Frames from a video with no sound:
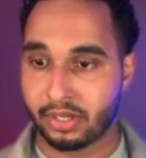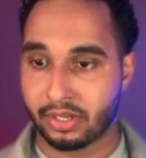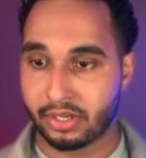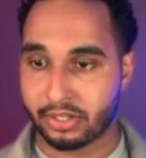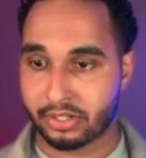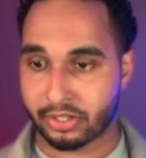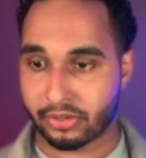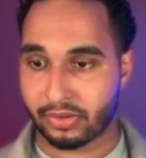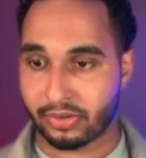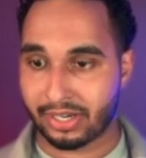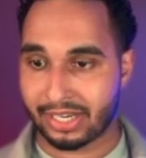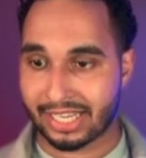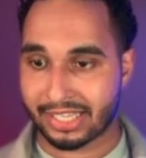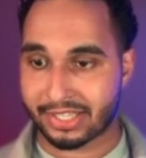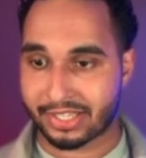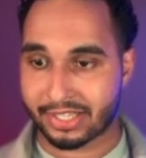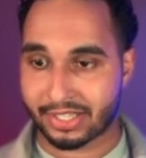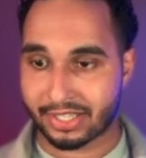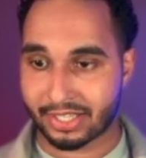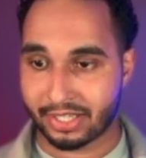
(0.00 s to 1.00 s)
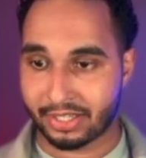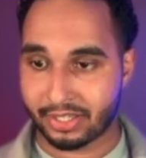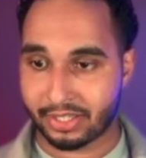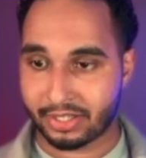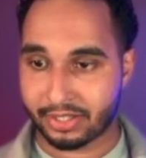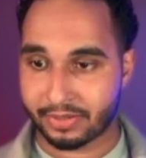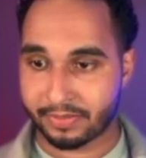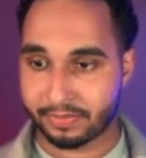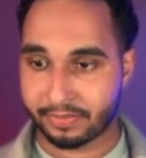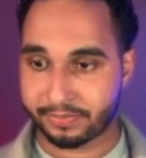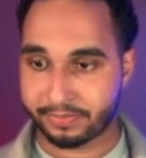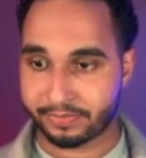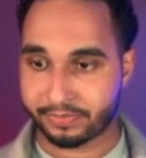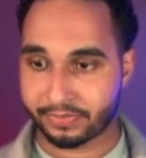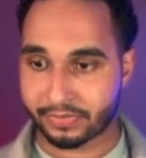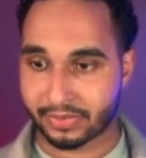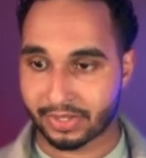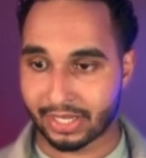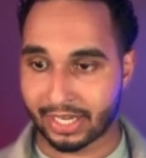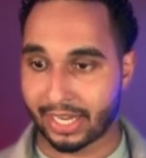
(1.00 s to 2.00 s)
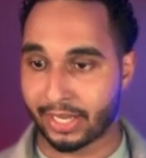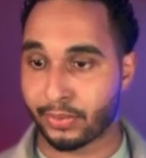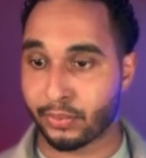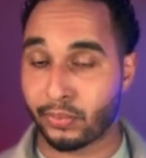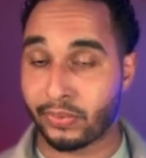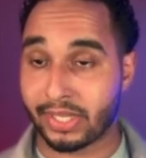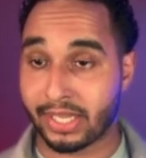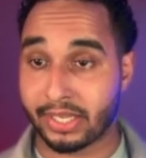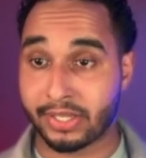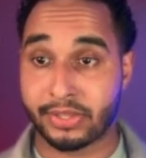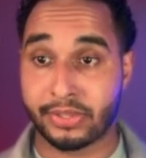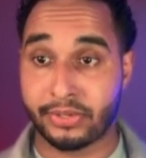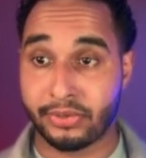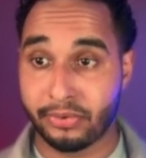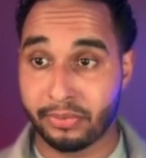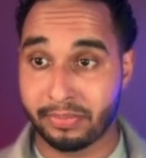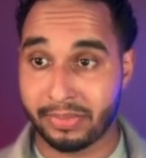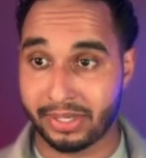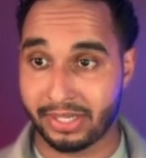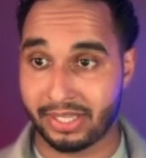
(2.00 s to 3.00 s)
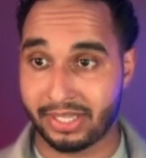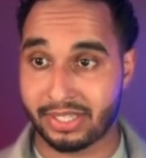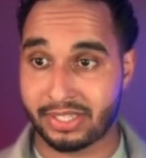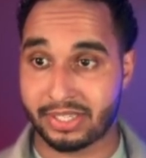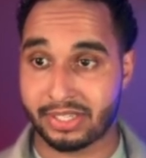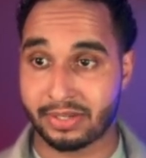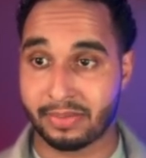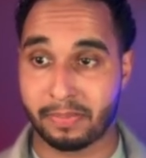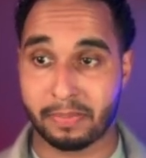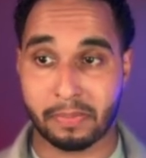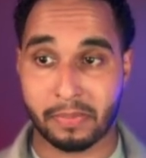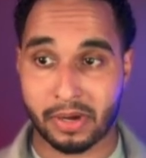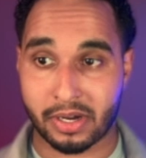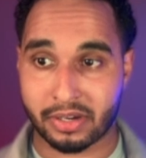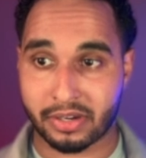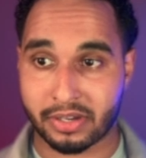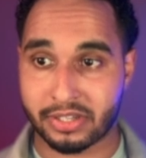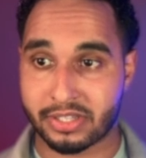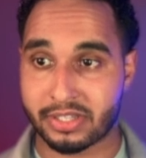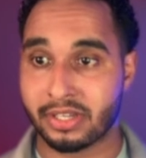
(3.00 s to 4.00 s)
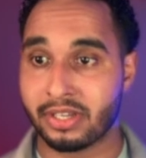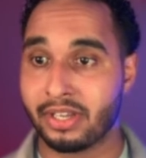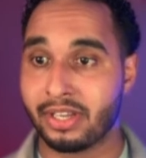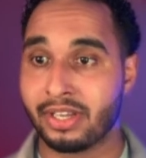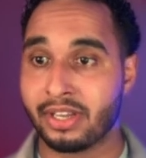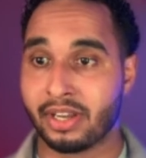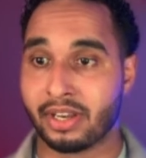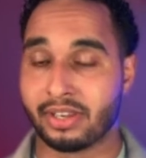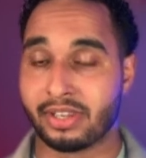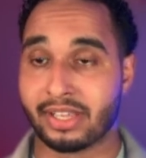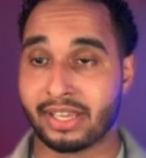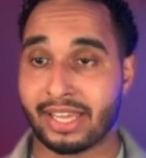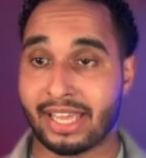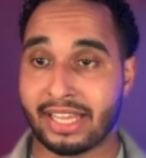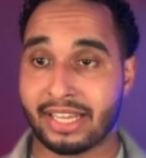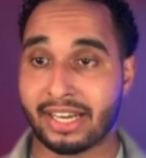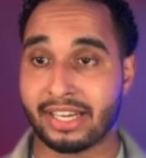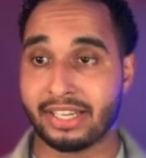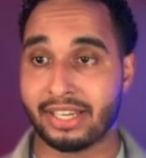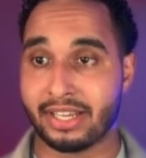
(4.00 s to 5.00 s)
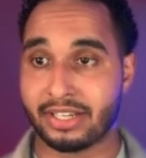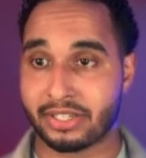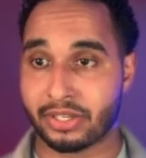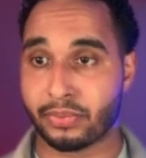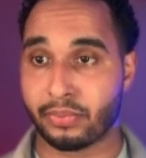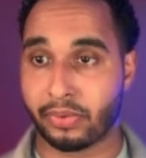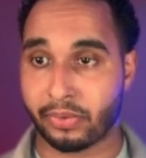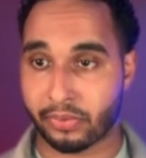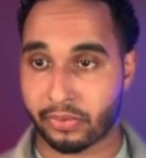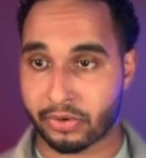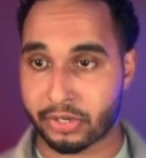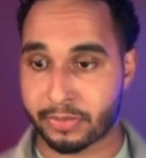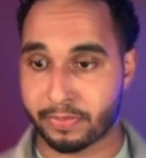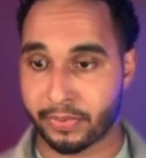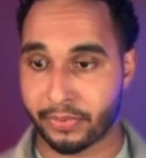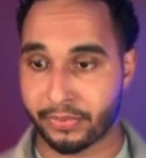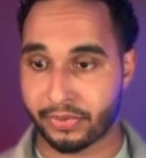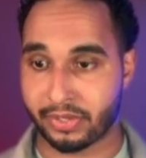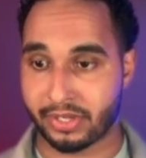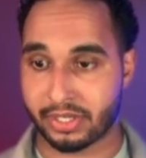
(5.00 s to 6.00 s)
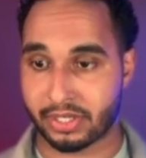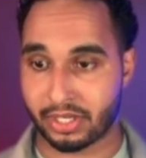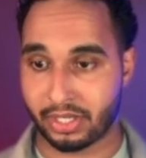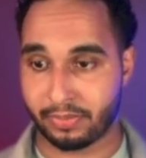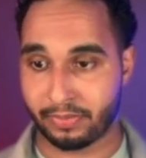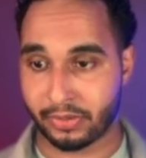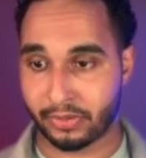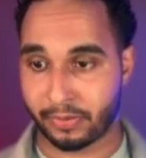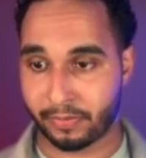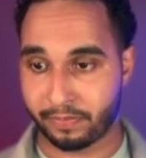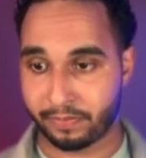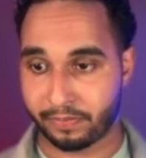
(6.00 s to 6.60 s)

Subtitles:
So let's send it. And within 2 minutes max, the AI agent will respond to this email.